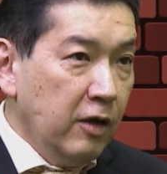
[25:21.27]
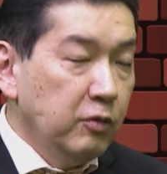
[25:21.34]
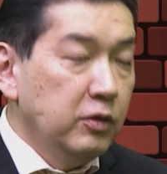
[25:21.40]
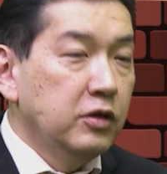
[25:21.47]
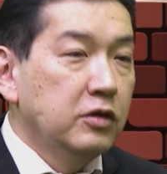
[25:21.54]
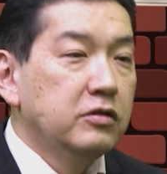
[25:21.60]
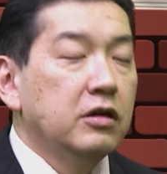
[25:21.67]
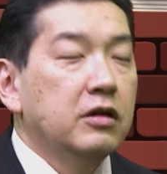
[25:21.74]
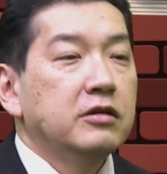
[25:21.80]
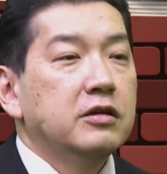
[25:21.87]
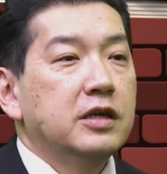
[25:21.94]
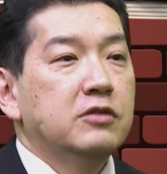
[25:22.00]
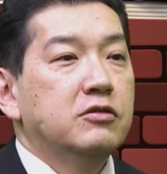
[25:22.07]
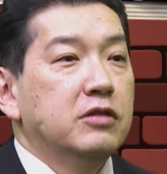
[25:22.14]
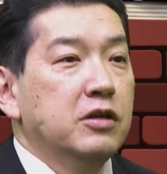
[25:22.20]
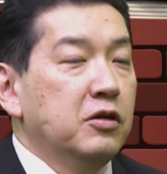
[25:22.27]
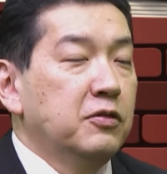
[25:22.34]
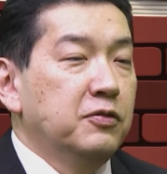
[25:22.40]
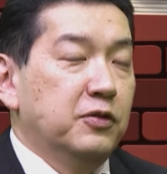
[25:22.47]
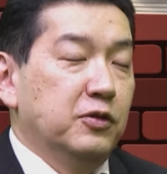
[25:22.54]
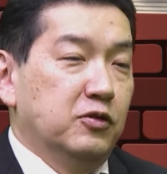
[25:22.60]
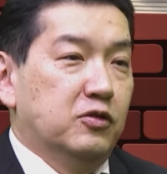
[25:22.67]
We are talking, it's
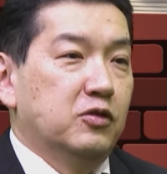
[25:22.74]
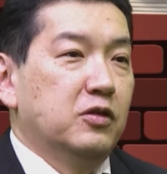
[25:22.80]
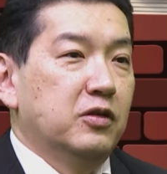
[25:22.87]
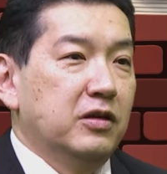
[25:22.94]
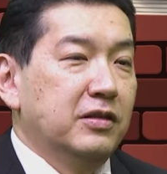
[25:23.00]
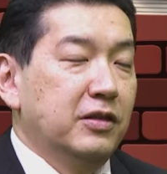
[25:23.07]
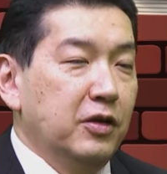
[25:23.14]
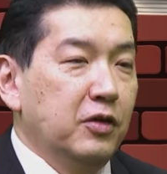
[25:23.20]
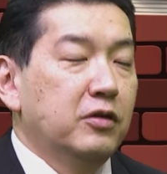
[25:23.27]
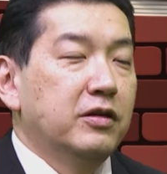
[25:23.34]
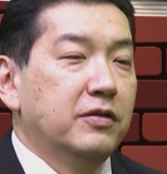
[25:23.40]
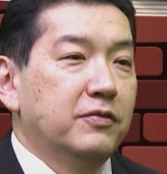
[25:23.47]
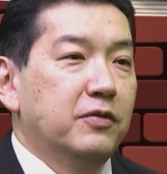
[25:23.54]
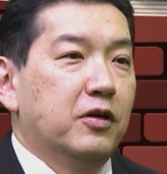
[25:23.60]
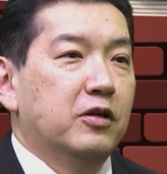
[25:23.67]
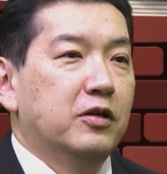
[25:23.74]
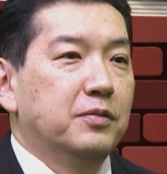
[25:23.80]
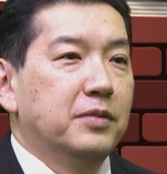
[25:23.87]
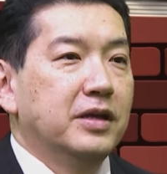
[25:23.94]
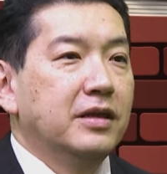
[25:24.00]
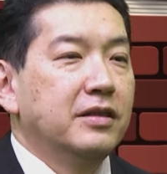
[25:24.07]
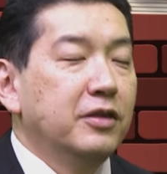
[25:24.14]
their future and their
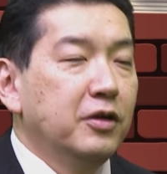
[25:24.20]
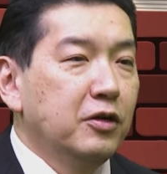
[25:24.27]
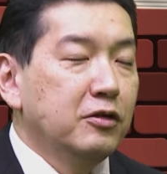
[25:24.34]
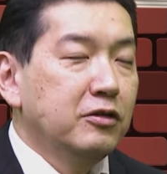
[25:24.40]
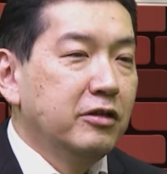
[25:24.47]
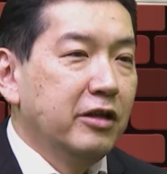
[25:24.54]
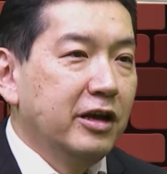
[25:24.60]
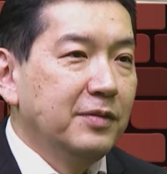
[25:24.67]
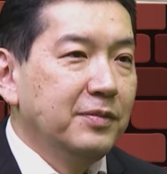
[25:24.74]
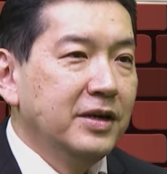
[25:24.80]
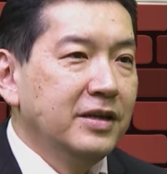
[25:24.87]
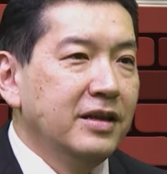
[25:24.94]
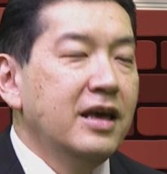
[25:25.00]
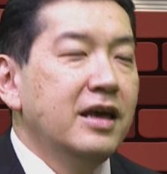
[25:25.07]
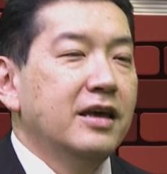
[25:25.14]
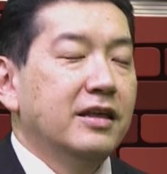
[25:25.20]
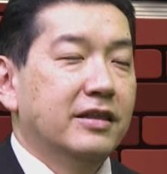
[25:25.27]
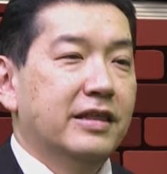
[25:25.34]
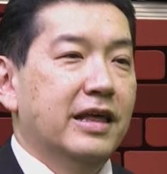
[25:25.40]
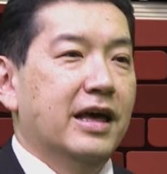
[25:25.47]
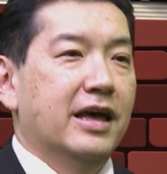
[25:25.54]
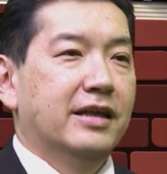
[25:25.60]
environment and their climate
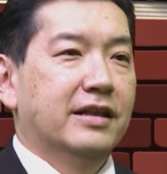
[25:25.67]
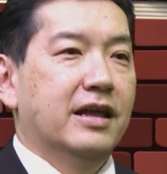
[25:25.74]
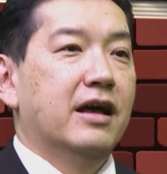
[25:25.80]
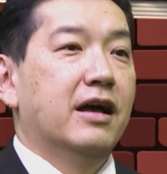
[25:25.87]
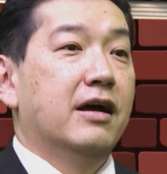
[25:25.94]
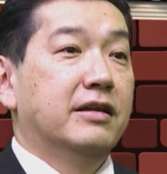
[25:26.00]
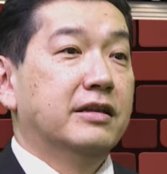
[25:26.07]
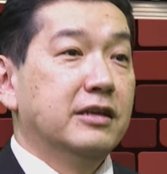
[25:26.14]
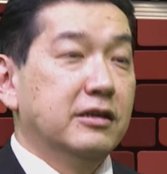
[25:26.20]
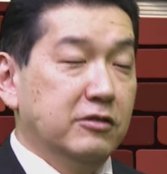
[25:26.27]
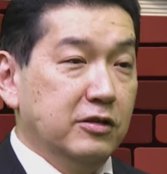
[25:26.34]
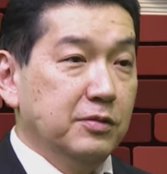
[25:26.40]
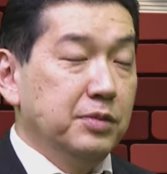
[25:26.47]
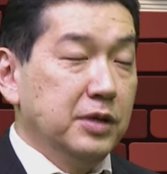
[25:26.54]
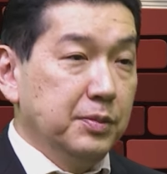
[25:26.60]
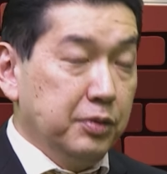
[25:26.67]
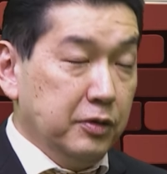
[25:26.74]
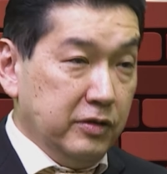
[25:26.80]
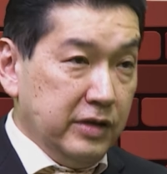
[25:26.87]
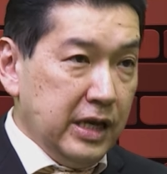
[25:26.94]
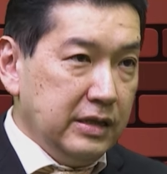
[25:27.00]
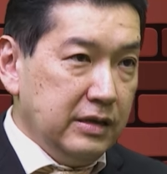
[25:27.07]
that needs to be
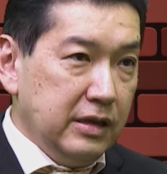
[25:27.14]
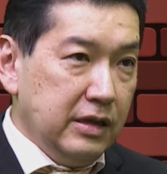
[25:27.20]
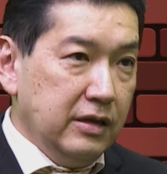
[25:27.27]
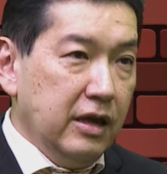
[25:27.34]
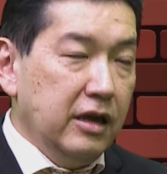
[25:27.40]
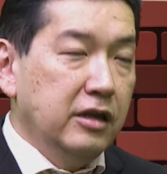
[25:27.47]
protected.